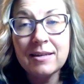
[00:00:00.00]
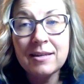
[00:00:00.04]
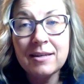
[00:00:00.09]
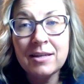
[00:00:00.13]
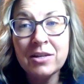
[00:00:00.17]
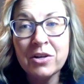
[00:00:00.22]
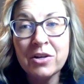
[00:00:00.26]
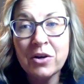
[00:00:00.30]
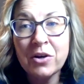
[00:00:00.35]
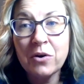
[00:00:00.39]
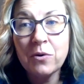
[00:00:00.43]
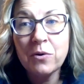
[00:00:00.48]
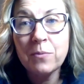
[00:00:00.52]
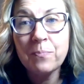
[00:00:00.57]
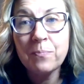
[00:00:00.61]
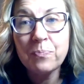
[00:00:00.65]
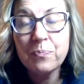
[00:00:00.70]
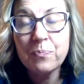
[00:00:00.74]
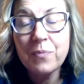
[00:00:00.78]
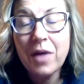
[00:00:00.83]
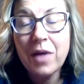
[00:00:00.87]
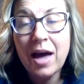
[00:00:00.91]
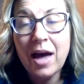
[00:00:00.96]

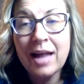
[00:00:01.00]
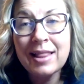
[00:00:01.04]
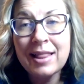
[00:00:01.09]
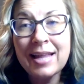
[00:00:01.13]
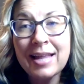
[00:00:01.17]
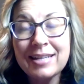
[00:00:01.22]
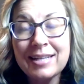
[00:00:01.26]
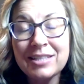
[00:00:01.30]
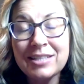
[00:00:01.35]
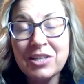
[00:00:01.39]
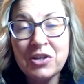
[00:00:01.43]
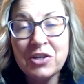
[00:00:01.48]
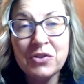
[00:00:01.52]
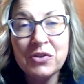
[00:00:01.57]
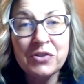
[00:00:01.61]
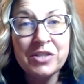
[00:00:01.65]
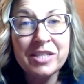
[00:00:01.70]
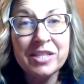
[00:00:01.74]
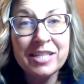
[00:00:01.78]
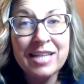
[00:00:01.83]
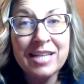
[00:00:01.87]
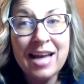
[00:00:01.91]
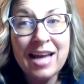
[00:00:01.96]
I like to use
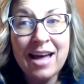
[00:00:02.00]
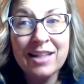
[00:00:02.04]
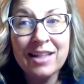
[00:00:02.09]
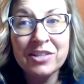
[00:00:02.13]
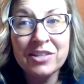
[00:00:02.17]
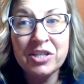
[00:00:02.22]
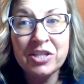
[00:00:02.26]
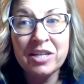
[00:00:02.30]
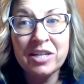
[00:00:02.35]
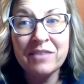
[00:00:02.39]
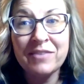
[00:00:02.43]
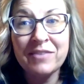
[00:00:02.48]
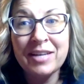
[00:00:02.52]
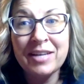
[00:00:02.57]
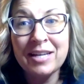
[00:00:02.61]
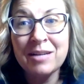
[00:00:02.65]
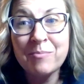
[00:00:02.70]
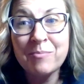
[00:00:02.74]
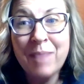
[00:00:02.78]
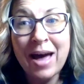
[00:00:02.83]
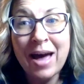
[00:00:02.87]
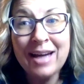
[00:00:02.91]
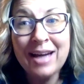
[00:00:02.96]
the analogy of
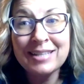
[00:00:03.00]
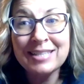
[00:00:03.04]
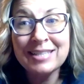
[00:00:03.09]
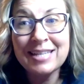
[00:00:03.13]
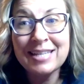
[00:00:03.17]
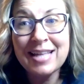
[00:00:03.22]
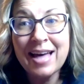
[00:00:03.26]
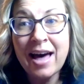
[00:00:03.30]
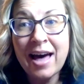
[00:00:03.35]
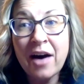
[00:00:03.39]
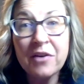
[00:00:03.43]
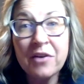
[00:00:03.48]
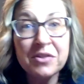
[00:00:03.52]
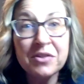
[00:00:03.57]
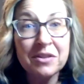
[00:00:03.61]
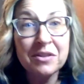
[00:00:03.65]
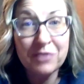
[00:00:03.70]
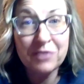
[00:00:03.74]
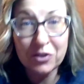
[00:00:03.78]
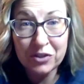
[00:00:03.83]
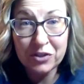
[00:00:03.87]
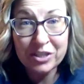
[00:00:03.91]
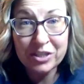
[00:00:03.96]
getting back to the health
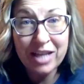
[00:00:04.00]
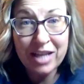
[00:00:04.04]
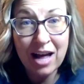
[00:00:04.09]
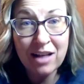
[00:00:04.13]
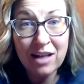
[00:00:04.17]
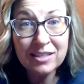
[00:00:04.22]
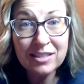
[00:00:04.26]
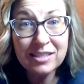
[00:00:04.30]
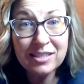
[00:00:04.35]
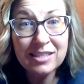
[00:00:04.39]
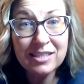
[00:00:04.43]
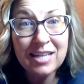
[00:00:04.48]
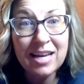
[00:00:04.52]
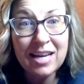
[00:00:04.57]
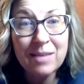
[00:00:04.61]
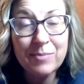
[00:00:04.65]
of your cells,